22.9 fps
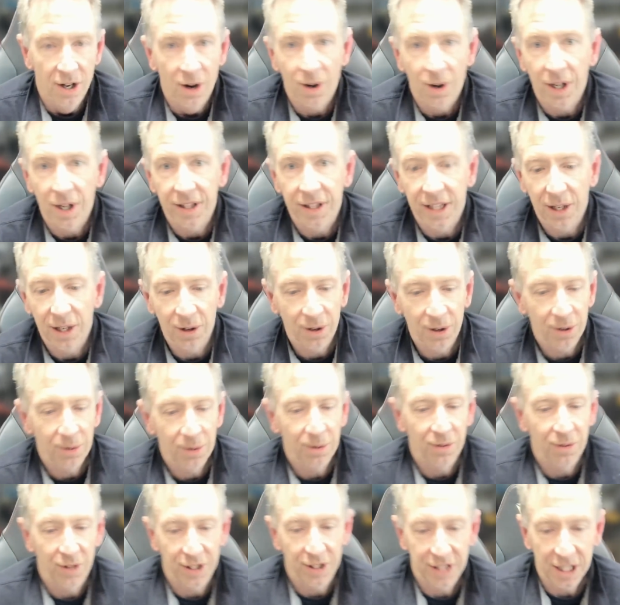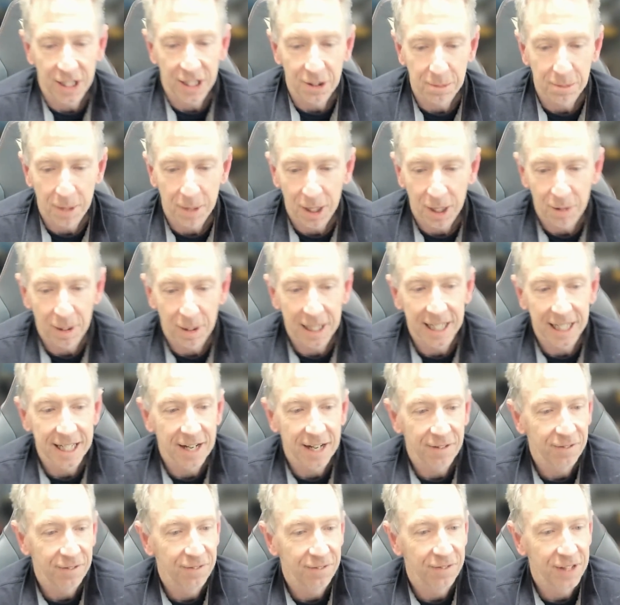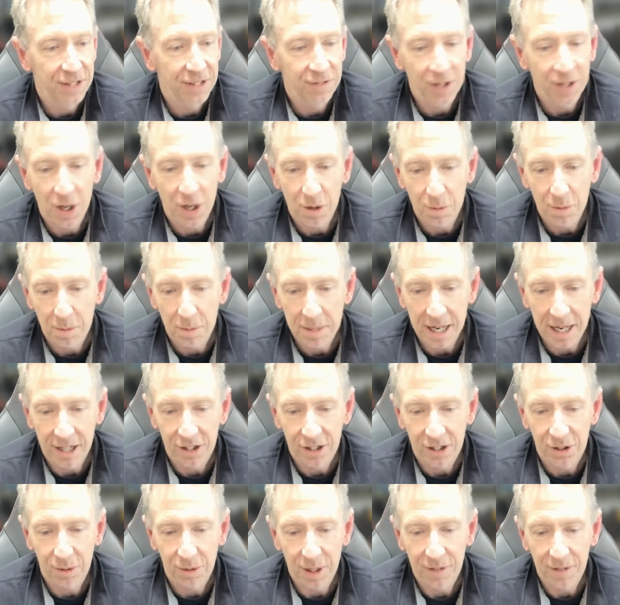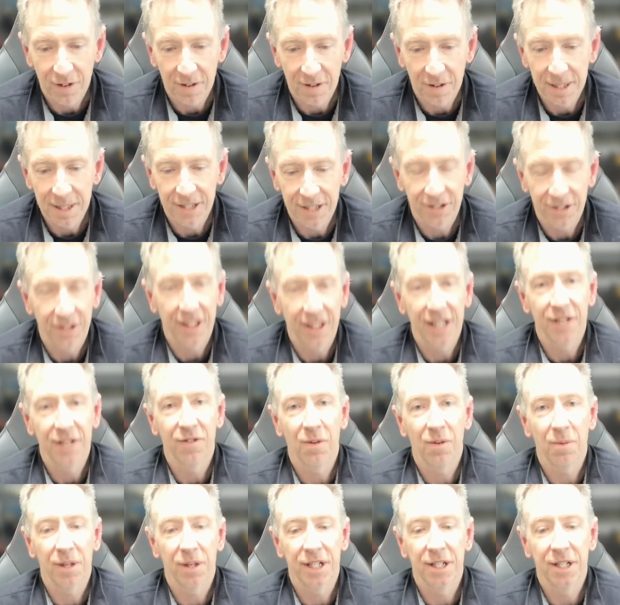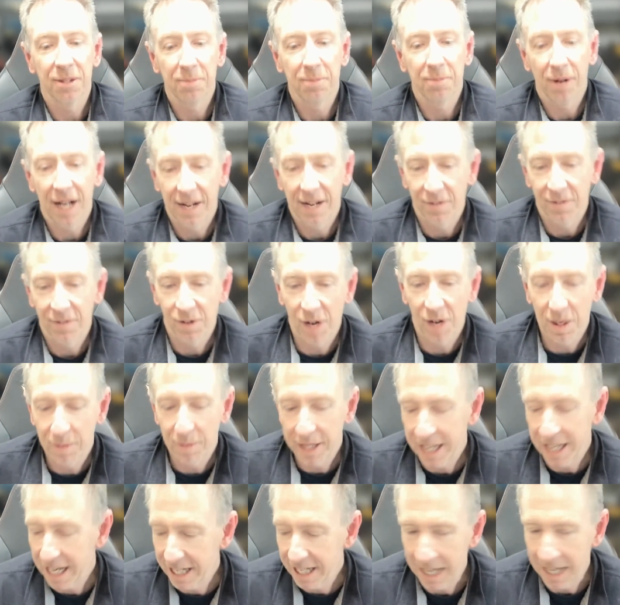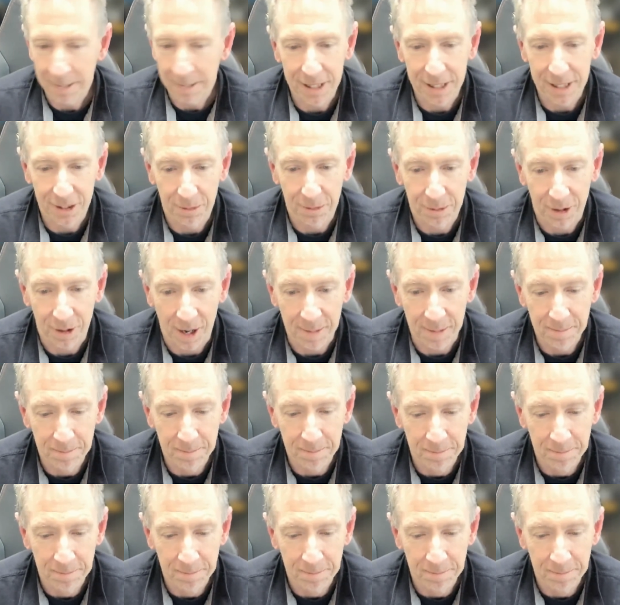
All right, that'll do. If I say goodbye quickly enough, this video will be under 25 minutes. So thank you for watching. Goodbye. Have a great weekend, and please subscribe.